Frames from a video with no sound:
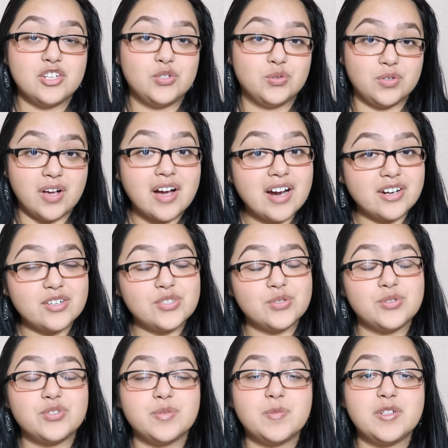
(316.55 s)
Do not hire a
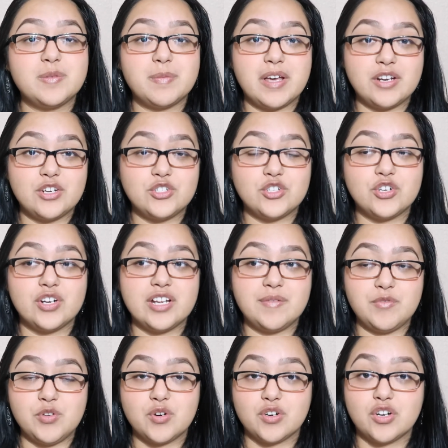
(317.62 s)
social media manager
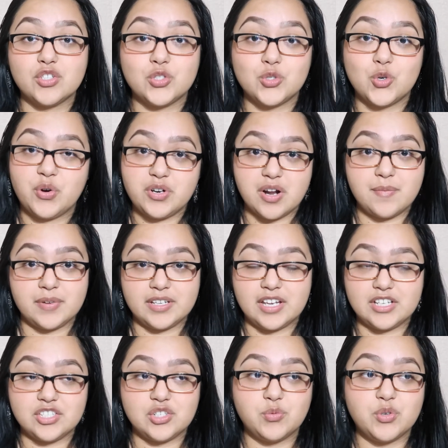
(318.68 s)
if you are also going on
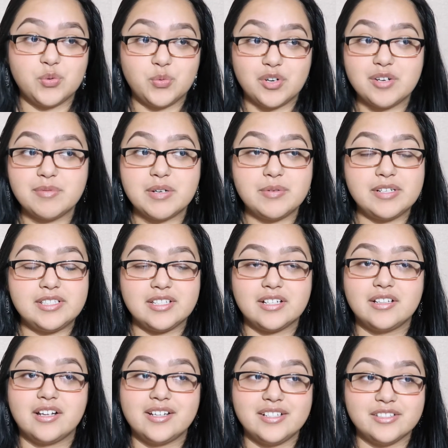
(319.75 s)
vacation. With one of my
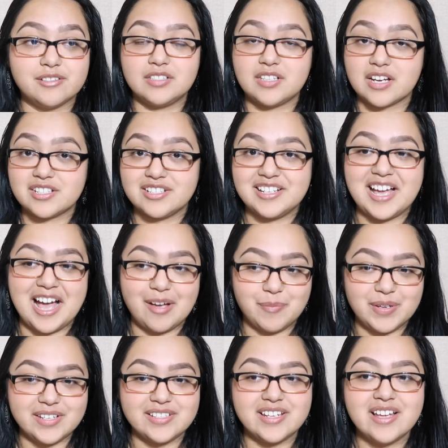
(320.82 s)
recent clients, this actually
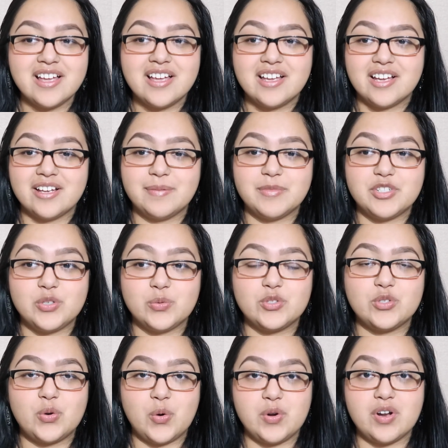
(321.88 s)
happened. She
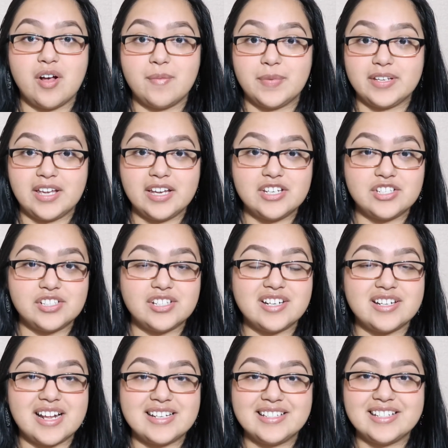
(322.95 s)
was going on vacation,
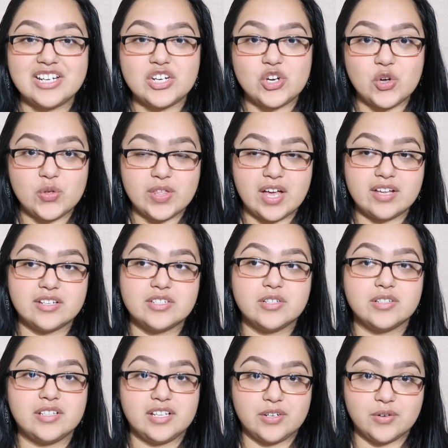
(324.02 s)
and I didn't know that
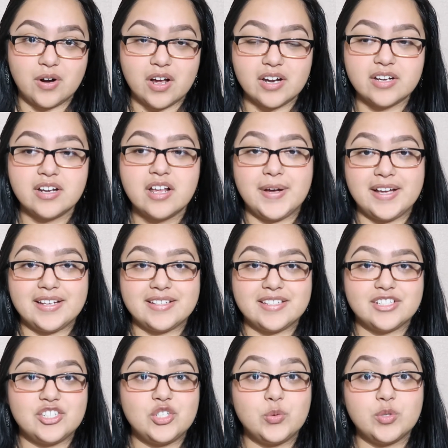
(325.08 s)
until later on,
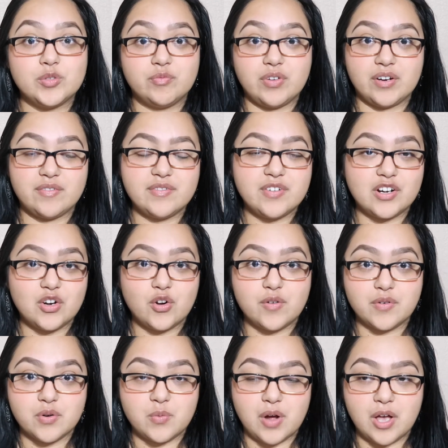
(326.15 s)
but she was very, very
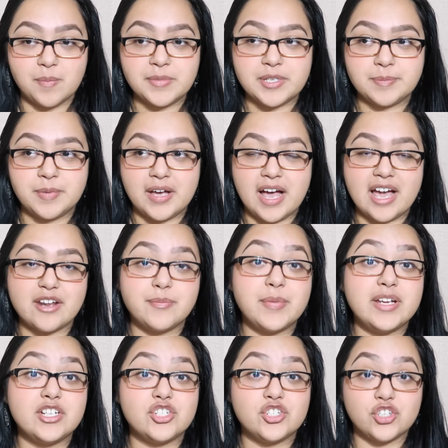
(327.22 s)
overwhelmed. But I
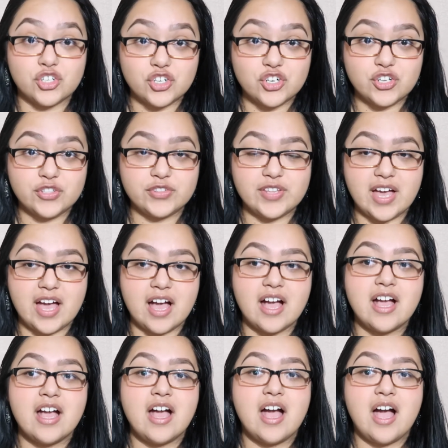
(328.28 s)
made sure
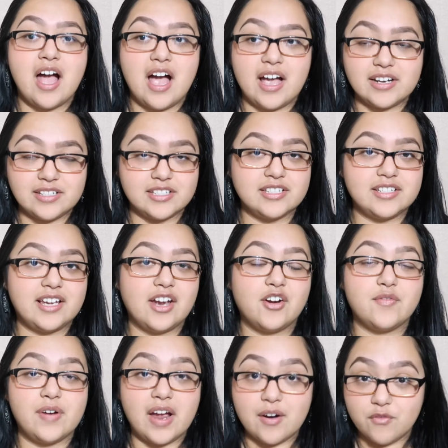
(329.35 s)
that I took care
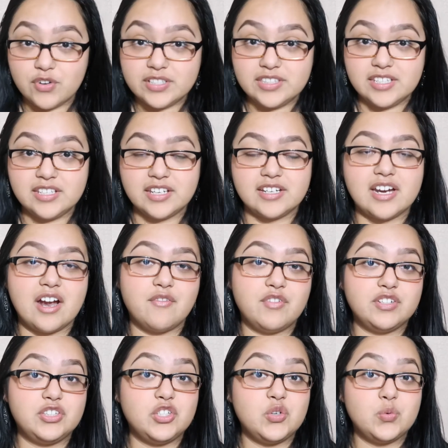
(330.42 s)
of everything, and
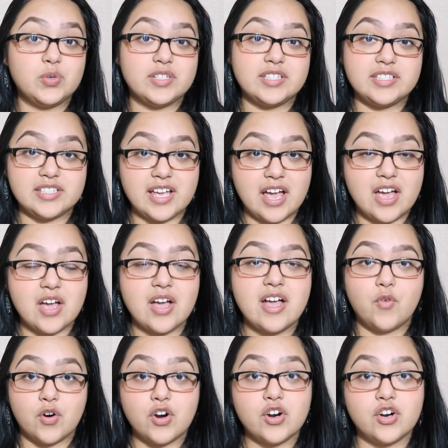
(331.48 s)
everything was set
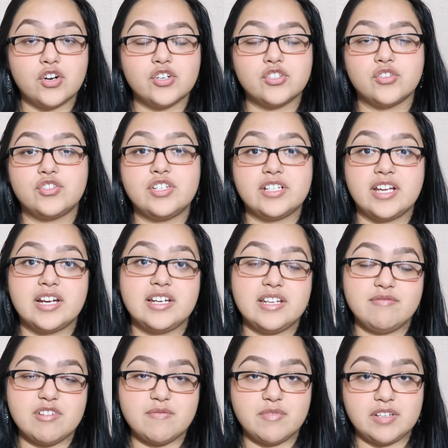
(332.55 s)
for her so she can
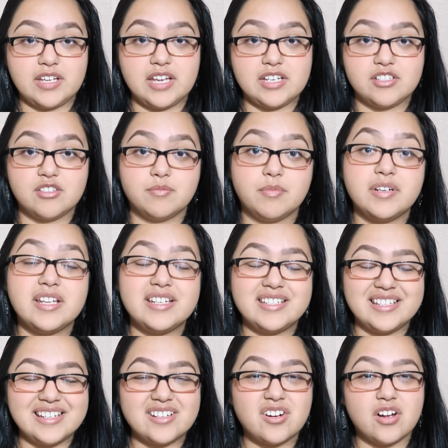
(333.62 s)
leave on vacation. But it
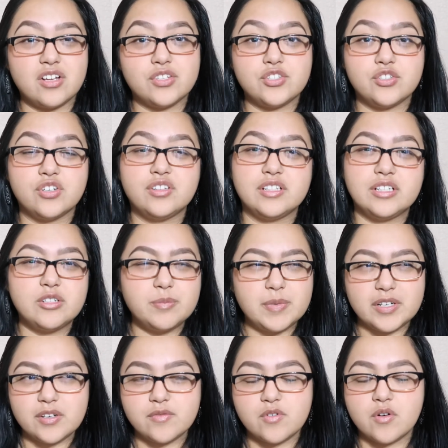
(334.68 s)
did cause her a little
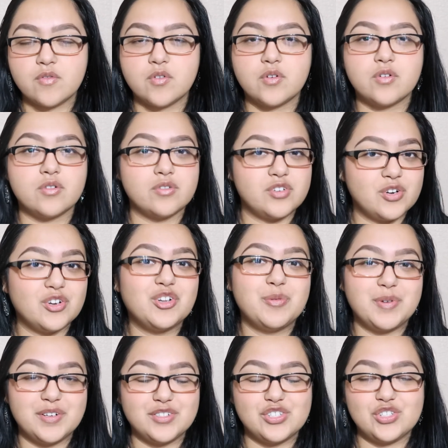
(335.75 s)
bit of a little
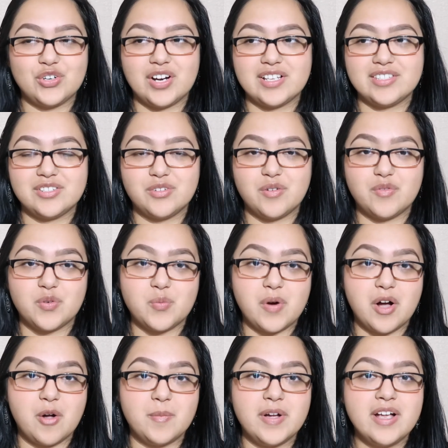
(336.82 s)
bit of stress and
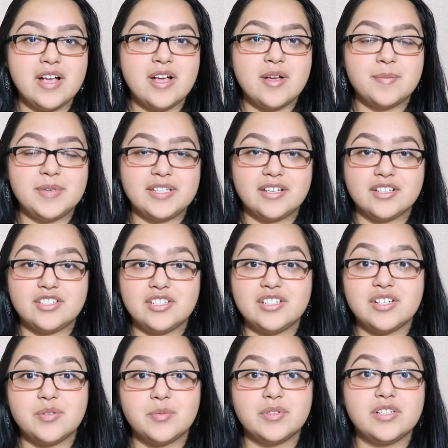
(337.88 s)
overwhelm, because she
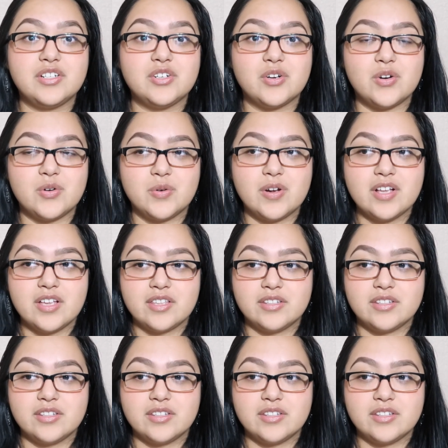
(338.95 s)
didn't really know